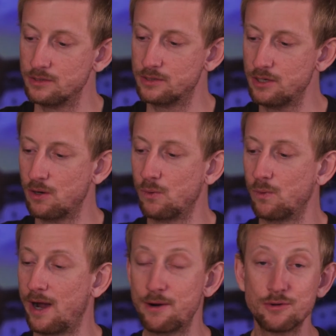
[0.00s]

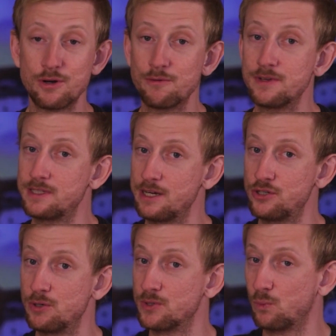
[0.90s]
So I don't know if this
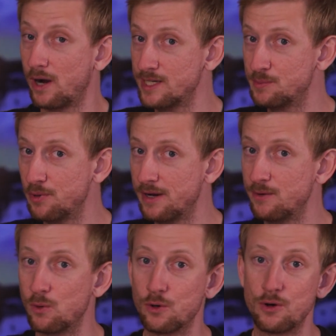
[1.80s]
issue is
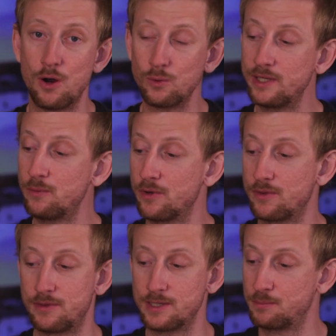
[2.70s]
widespread or only
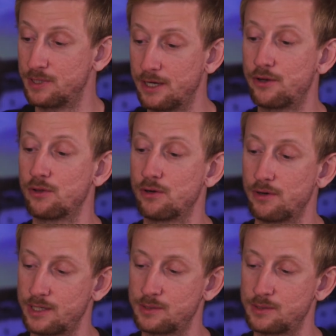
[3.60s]
with this particular